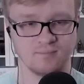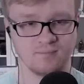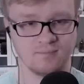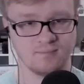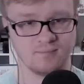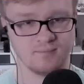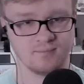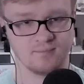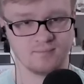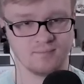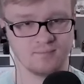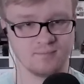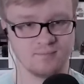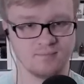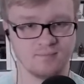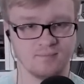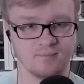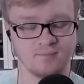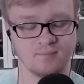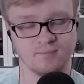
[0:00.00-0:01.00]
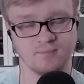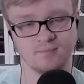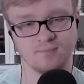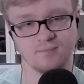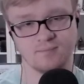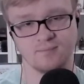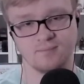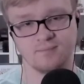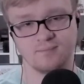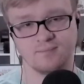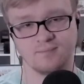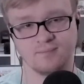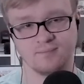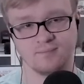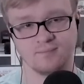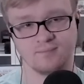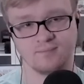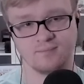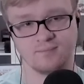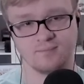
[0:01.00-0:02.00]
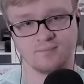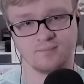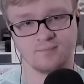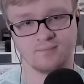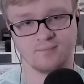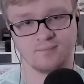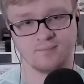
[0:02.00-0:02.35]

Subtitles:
(not speaking)